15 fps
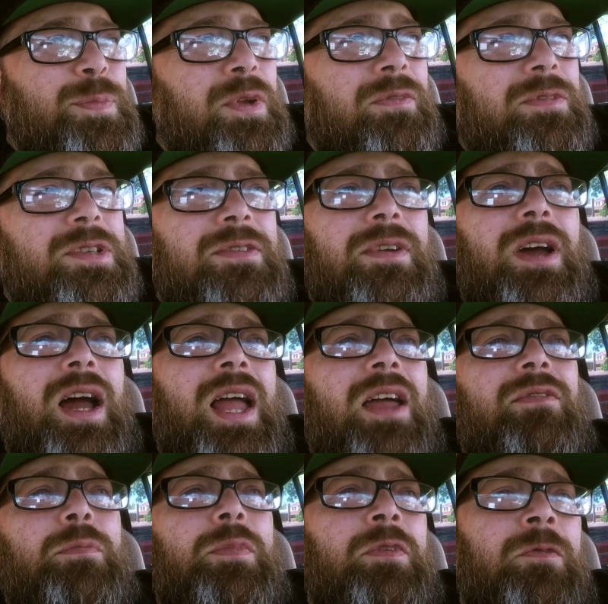been
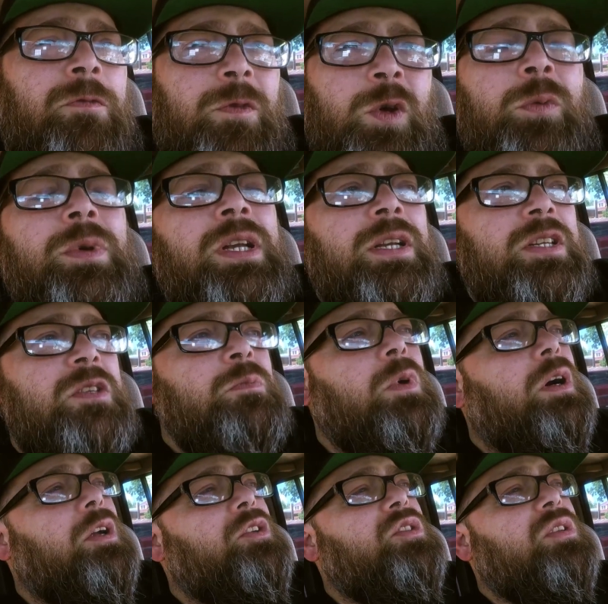filming as
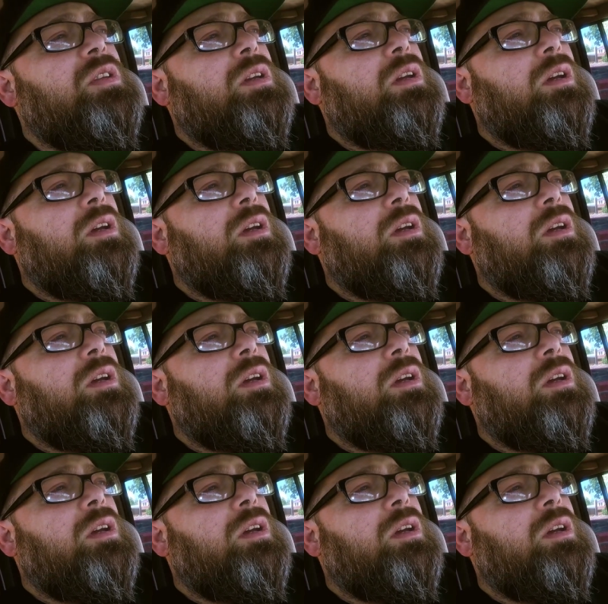much.